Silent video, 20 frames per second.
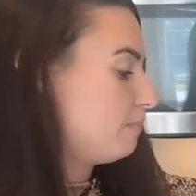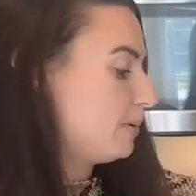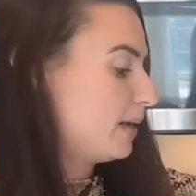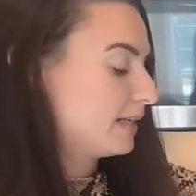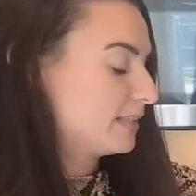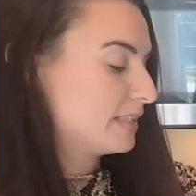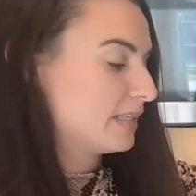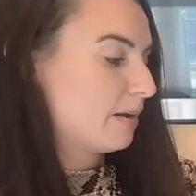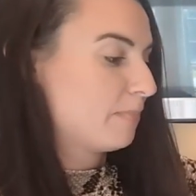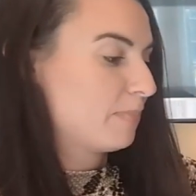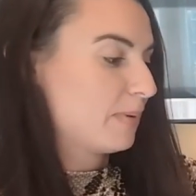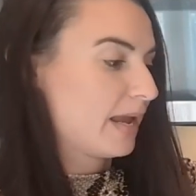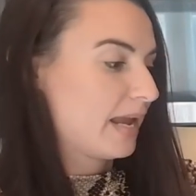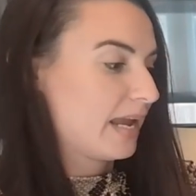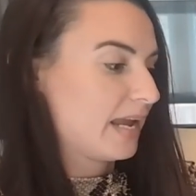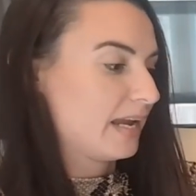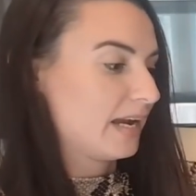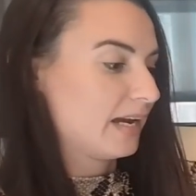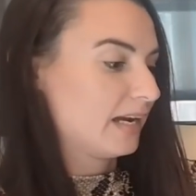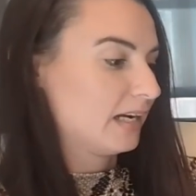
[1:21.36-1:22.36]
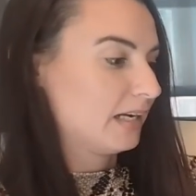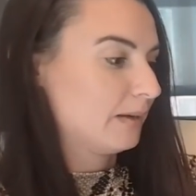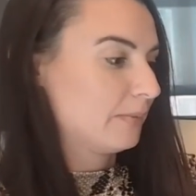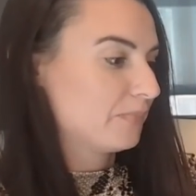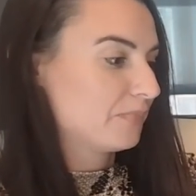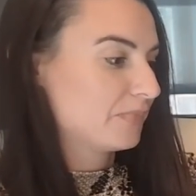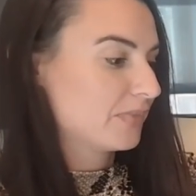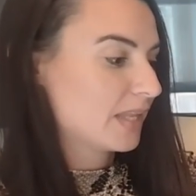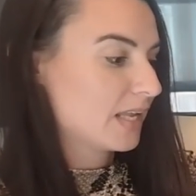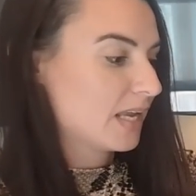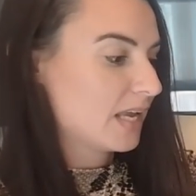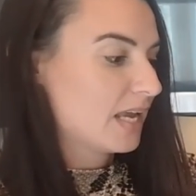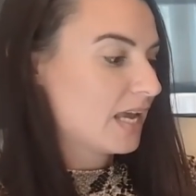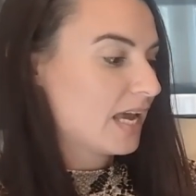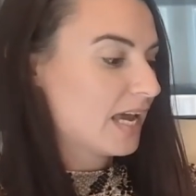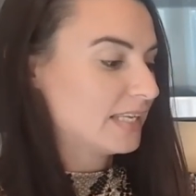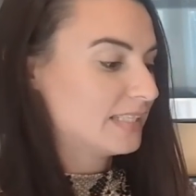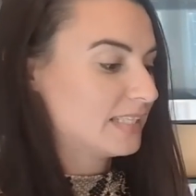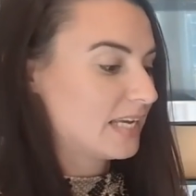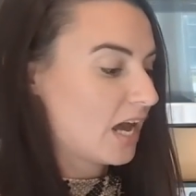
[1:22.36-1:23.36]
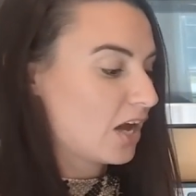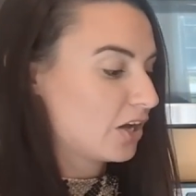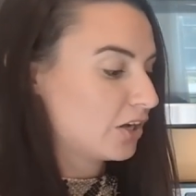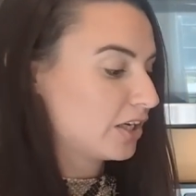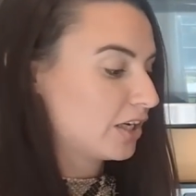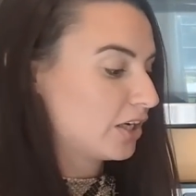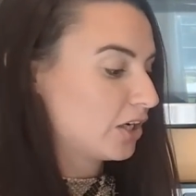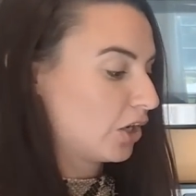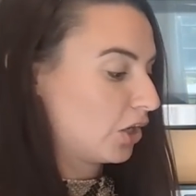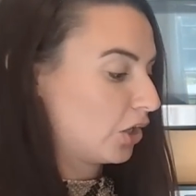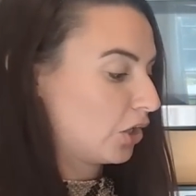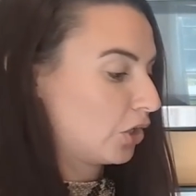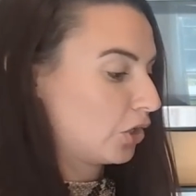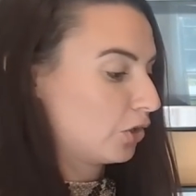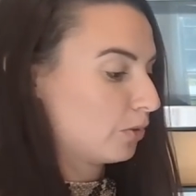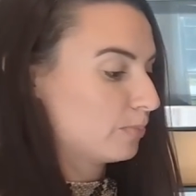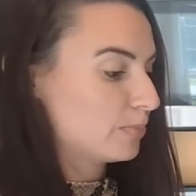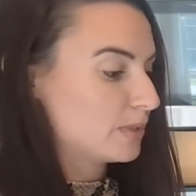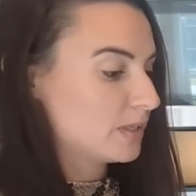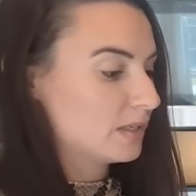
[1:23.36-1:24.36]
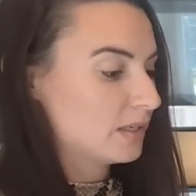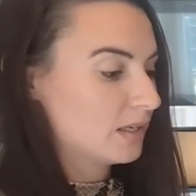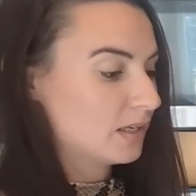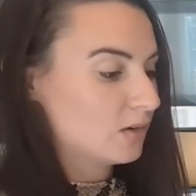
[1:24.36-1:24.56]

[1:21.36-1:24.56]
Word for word: had picked up a um, Italian herbed